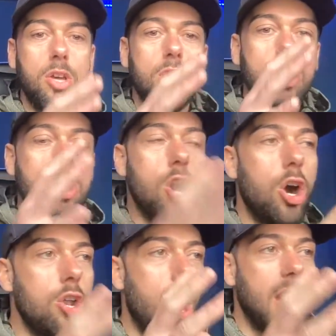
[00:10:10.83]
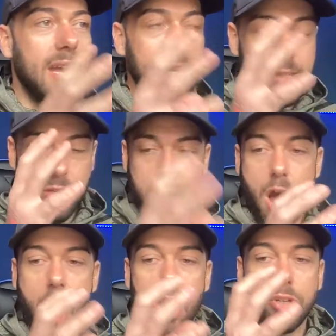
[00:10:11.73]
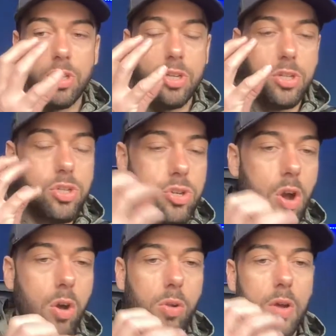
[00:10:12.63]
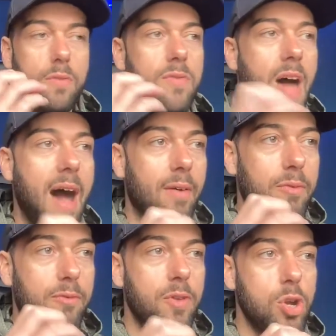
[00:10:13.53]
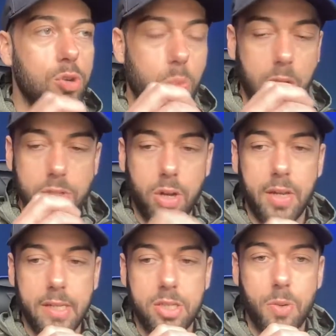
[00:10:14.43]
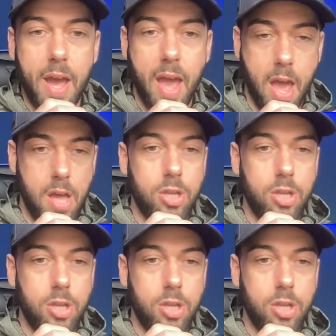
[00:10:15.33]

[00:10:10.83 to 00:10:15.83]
you're not in charge and control of that food, what's gone into it.